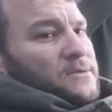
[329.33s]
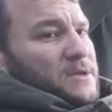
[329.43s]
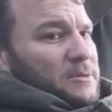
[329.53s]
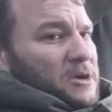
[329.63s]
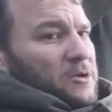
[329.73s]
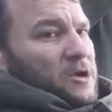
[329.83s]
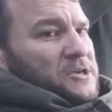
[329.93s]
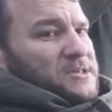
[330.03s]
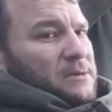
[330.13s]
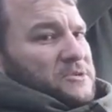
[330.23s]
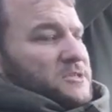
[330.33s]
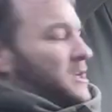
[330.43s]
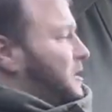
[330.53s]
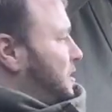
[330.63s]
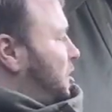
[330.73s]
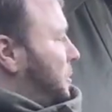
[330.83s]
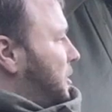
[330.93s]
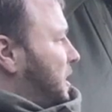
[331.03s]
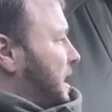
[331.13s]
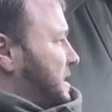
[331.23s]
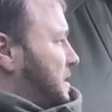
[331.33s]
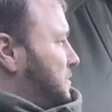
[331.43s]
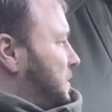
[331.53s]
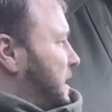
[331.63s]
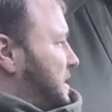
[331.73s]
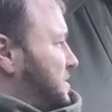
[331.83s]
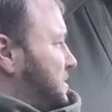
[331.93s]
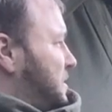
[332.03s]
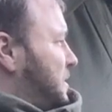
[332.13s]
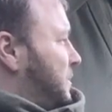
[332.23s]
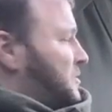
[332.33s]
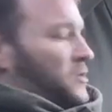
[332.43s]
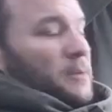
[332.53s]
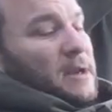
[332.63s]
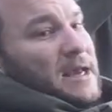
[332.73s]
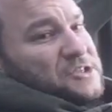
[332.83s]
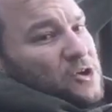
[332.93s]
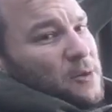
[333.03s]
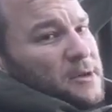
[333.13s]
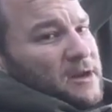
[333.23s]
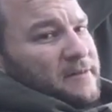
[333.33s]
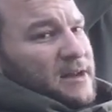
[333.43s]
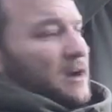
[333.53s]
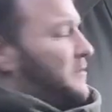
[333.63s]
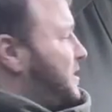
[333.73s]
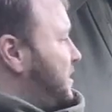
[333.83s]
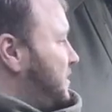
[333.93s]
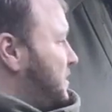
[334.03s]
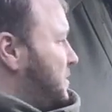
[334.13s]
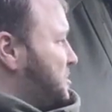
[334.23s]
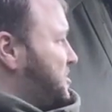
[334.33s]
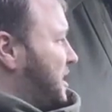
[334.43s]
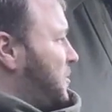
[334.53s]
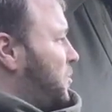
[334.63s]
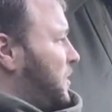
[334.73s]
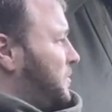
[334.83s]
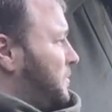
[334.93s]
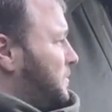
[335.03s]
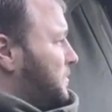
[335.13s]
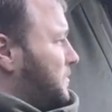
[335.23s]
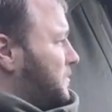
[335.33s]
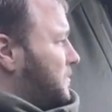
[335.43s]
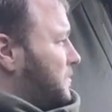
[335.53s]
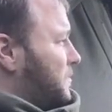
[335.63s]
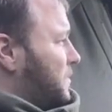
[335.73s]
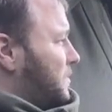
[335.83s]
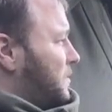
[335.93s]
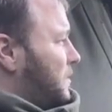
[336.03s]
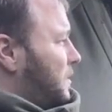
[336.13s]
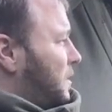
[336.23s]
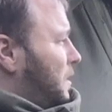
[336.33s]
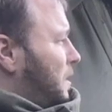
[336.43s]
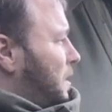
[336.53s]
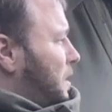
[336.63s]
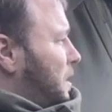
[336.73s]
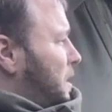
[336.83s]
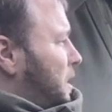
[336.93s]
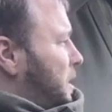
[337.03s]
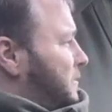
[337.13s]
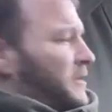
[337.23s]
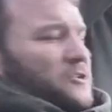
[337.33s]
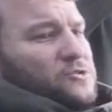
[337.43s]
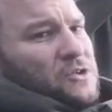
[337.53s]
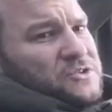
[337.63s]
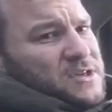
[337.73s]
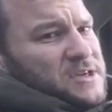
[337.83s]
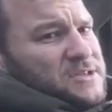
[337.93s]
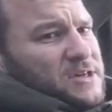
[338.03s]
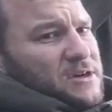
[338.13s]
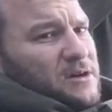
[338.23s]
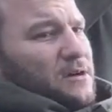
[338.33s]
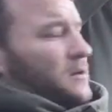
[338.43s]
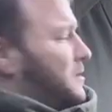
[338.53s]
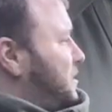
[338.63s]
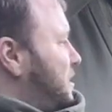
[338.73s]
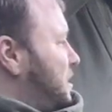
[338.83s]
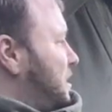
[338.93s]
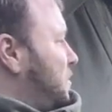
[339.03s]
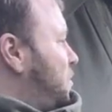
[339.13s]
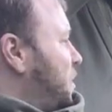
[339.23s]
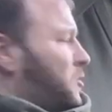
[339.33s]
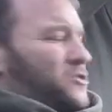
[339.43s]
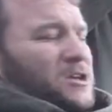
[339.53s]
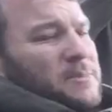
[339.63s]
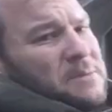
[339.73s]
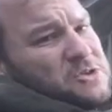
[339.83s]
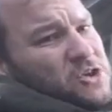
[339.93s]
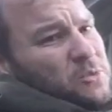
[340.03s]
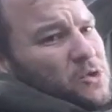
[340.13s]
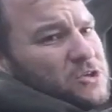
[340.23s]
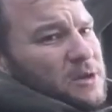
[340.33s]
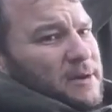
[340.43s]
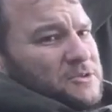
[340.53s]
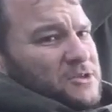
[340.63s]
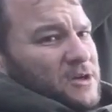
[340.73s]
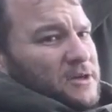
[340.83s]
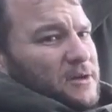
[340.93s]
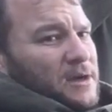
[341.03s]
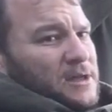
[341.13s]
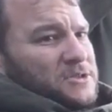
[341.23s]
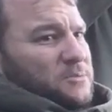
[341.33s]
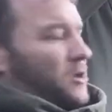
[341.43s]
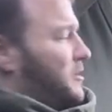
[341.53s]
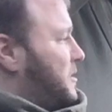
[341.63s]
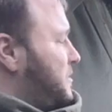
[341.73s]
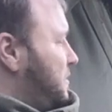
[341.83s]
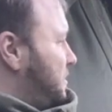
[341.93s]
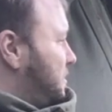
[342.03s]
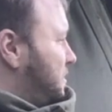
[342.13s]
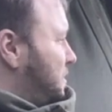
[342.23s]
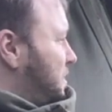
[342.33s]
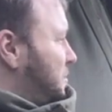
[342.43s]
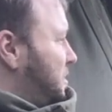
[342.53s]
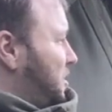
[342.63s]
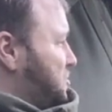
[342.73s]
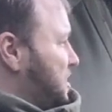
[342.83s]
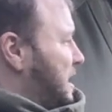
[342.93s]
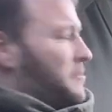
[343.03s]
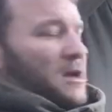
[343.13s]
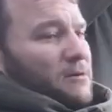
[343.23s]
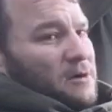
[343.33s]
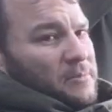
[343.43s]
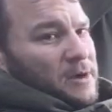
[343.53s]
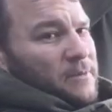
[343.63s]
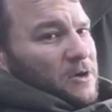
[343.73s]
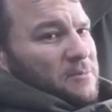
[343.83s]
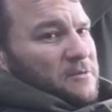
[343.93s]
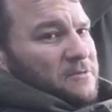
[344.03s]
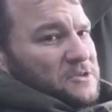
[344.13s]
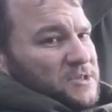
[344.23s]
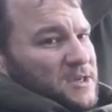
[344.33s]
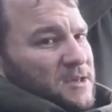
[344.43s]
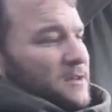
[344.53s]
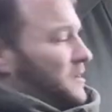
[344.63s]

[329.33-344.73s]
So there we go, guys. That was the common I had out. My last common I've had out of here. That was the second one. And fingers crossed there's one or two, maybe two more to come out tonight and tomorrow. Be nice to get a mirror, but I'm not going to be fussy.